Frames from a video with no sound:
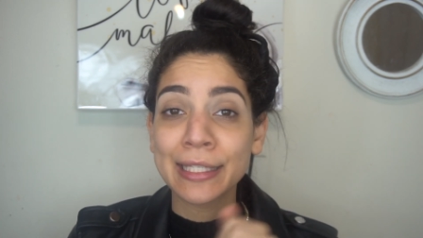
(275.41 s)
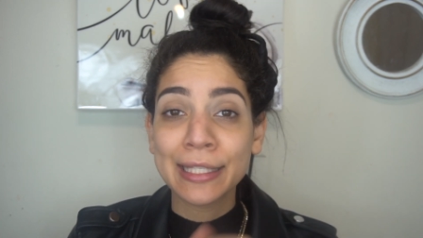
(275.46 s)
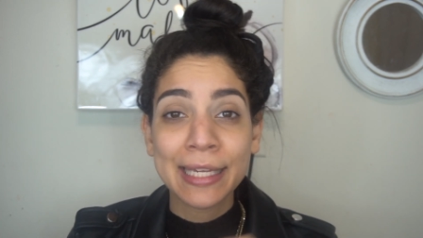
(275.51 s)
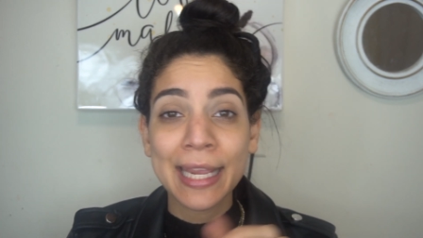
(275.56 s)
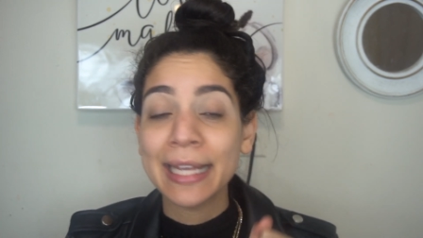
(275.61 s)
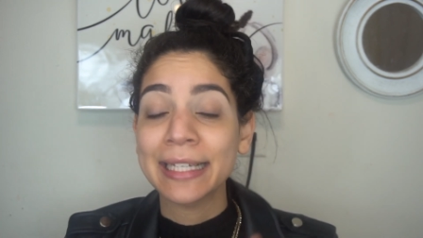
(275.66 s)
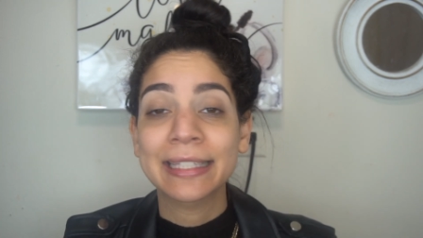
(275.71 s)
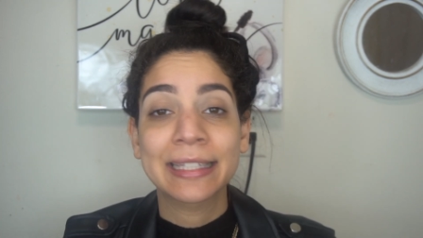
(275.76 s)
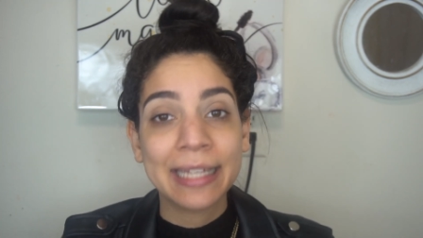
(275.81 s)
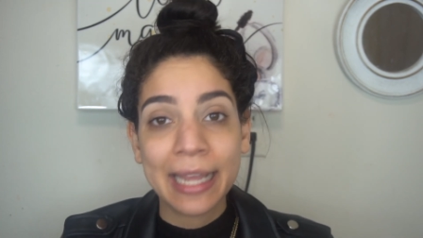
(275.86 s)

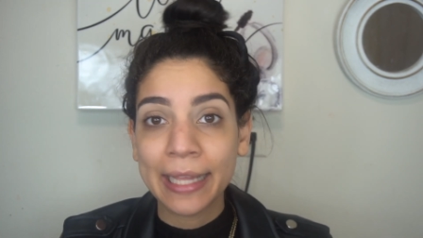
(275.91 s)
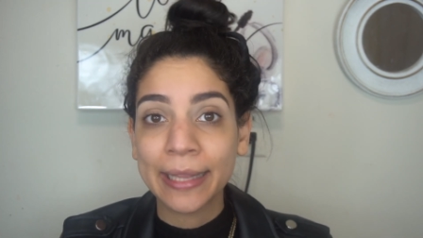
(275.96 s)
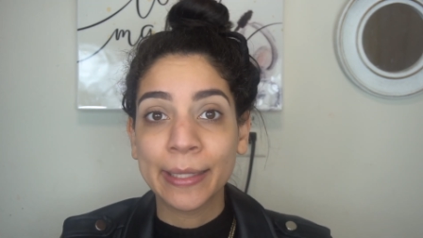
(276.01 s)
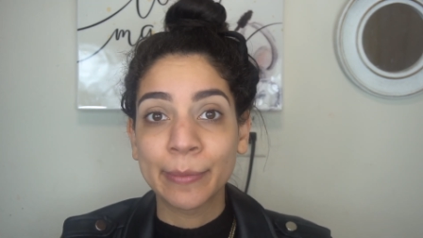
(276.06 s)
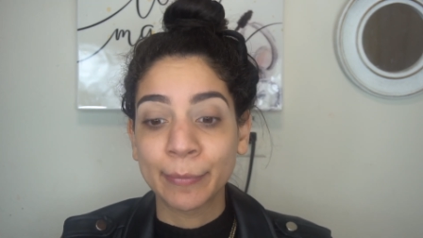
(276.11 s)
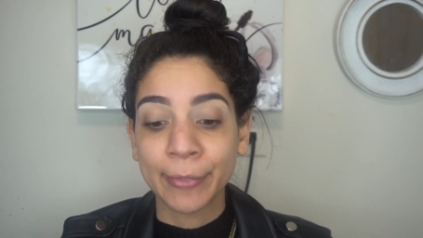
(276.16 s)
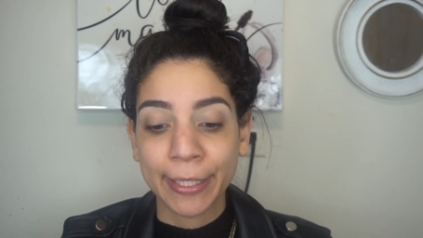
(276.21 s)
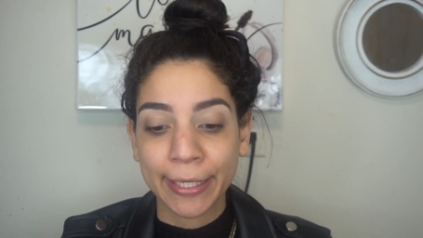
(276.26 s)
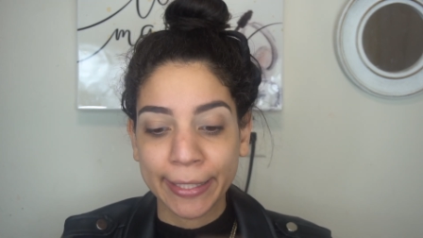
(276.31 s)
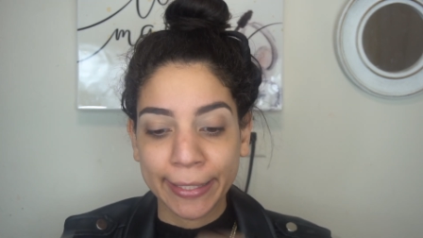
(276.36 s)
can't stand
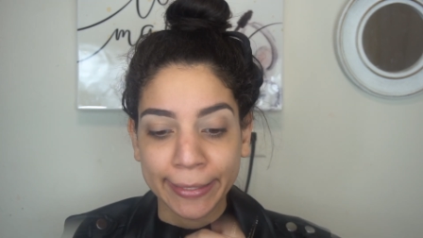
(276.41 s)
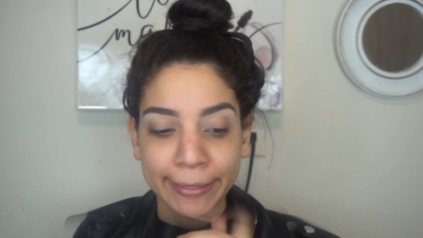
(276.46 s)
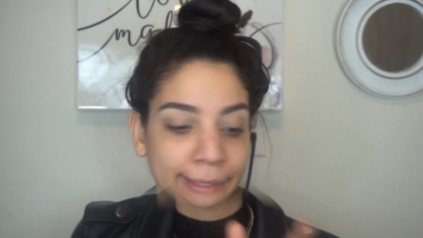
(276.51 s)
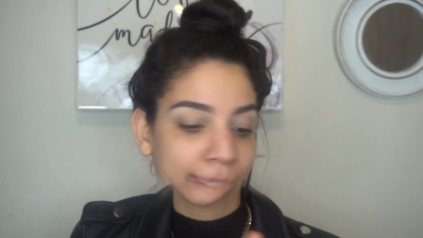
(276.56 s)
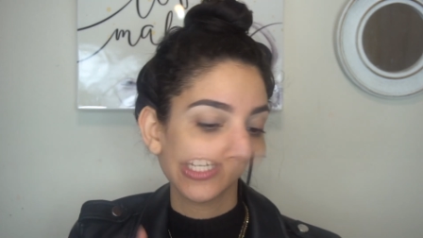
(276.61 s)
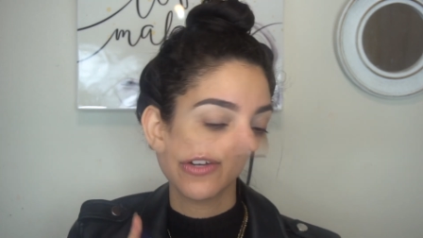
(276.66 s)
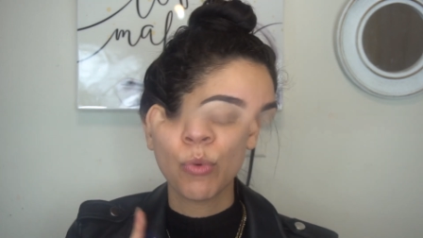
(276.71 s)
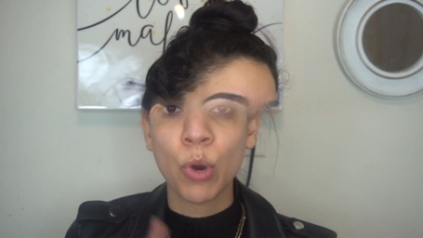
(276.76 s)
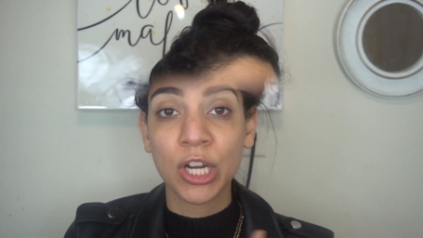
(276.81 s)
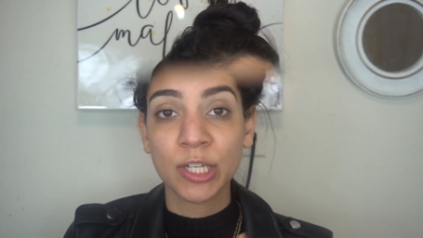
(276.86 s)
them lately. I
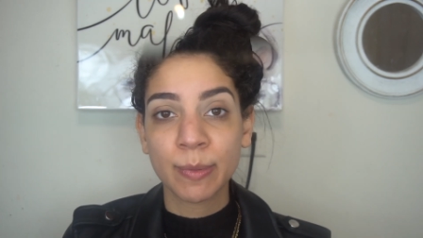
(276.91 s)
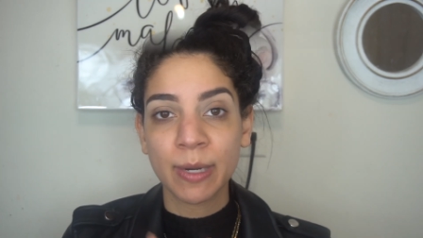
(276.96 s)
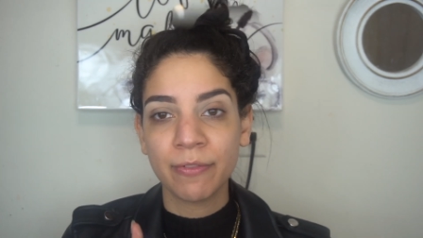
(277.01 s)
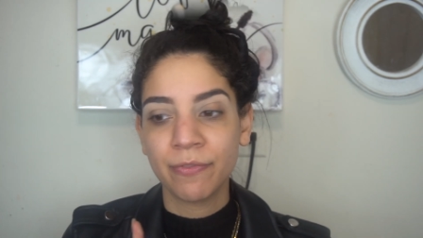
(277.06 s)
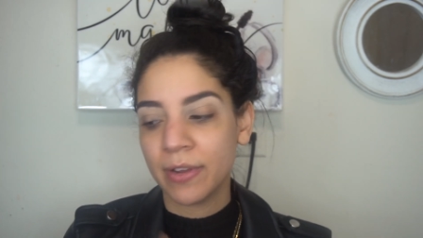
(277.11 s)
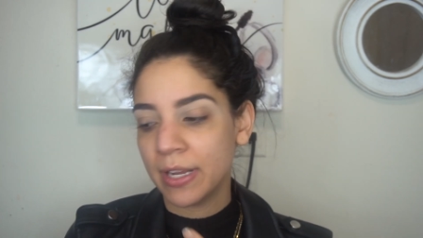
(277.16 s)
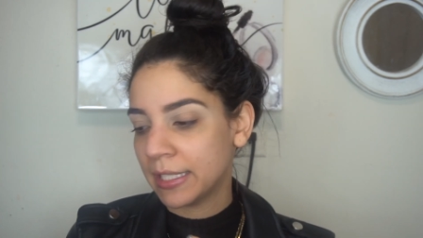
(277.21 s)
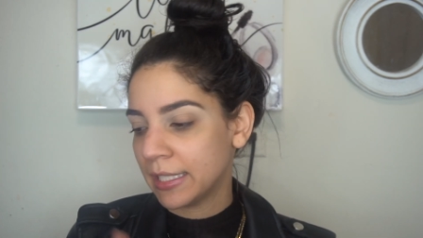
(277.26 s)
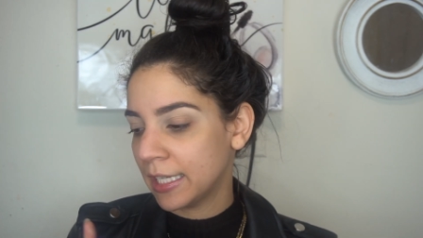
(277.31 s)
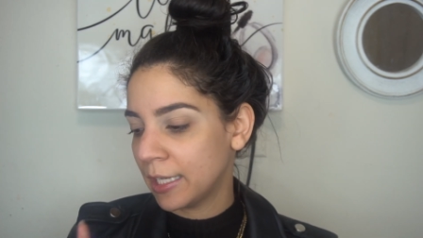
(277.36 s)
did wash my
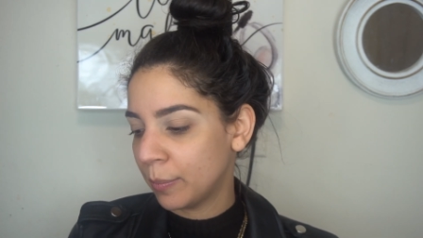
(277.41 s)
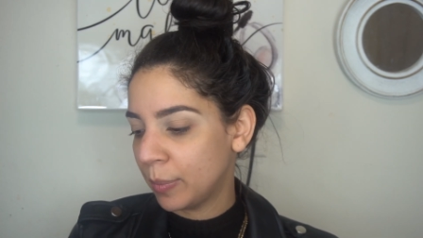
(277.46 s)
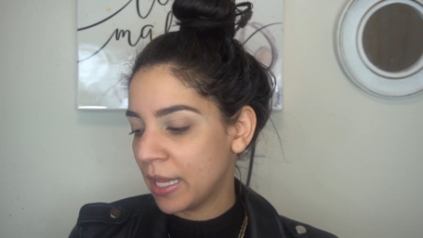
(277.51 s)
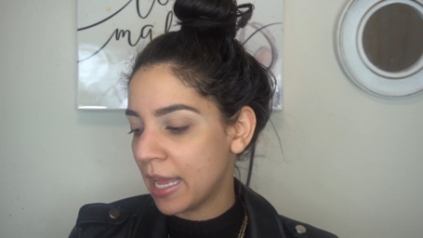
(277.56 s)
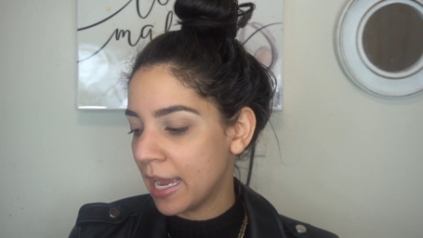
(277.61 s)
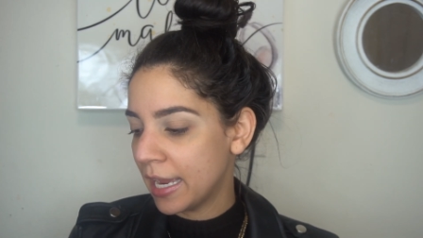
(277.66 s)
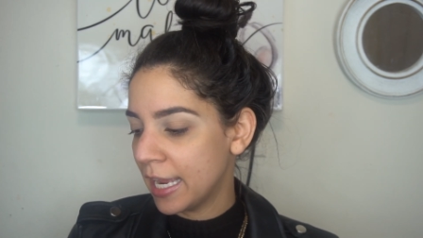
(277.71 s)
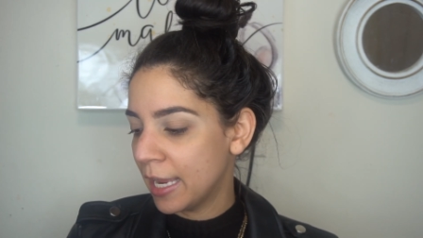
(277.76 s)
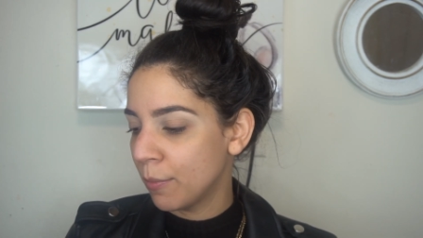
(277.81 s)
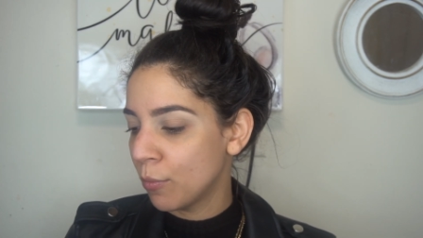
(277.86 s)
face and
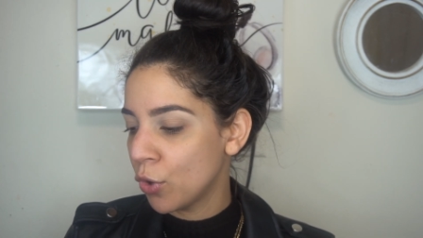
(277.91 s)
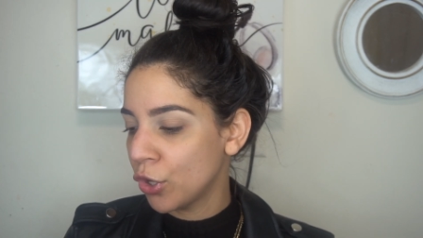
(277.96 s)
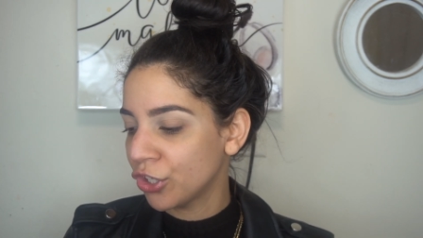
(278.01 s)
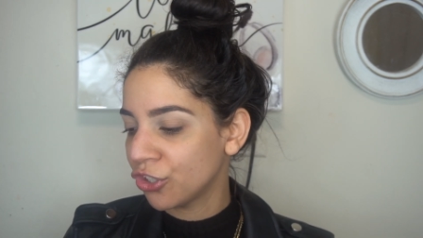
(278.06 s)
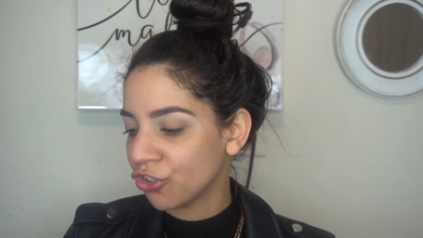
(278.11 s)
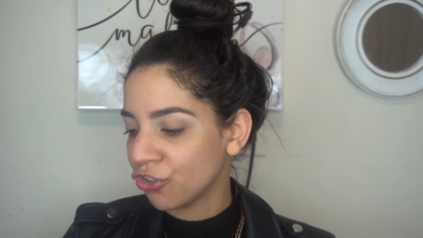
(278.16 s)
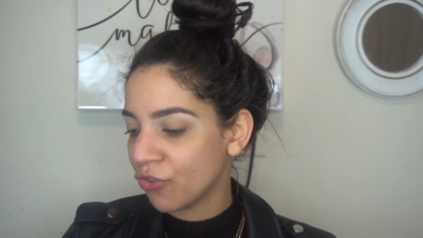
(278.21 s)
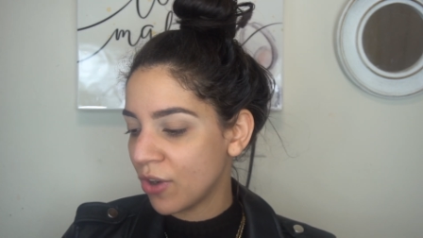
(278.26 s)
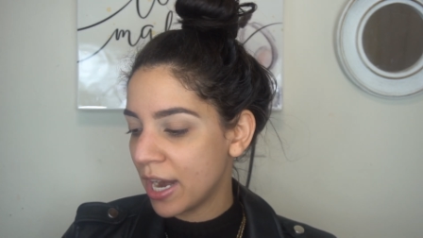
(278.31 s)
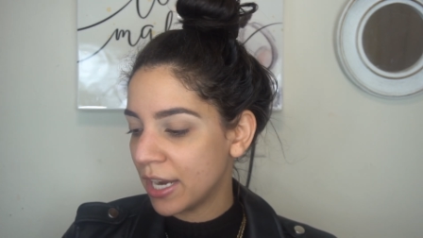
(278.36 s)
apply a
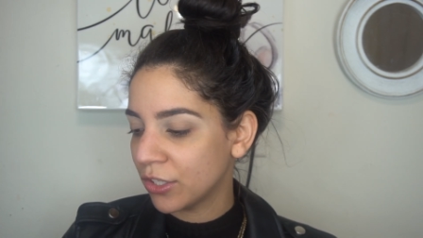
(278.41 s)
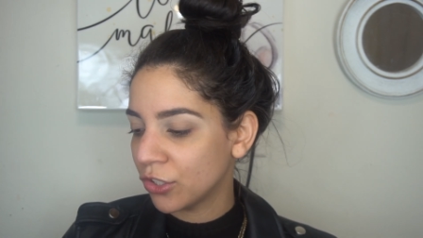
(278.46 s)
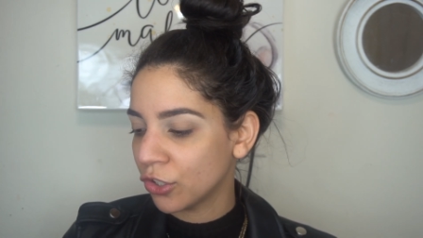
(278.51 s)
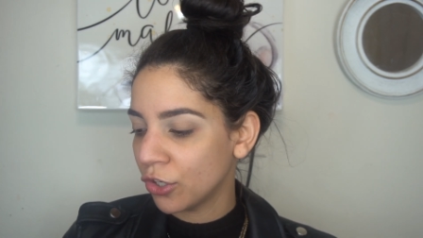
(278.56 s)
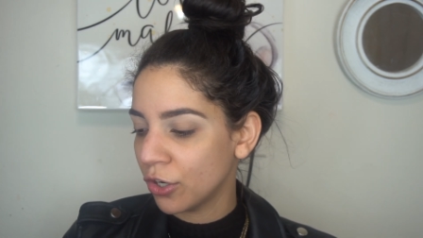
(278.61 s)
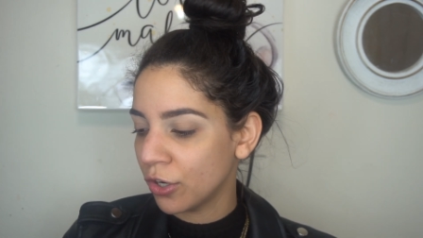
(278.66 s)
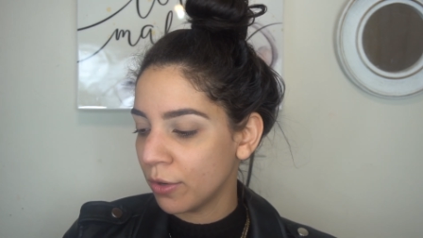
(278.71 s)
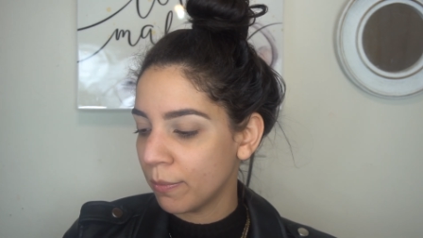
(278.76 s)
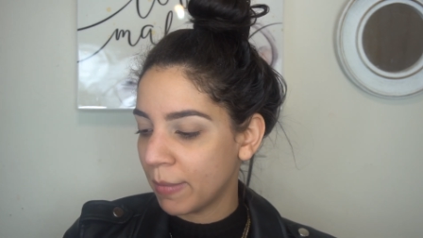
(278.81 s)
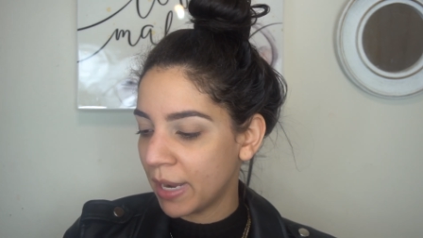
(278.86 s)

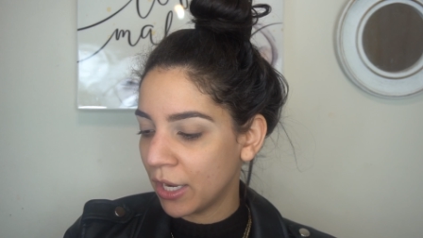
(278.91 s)
moisturizer.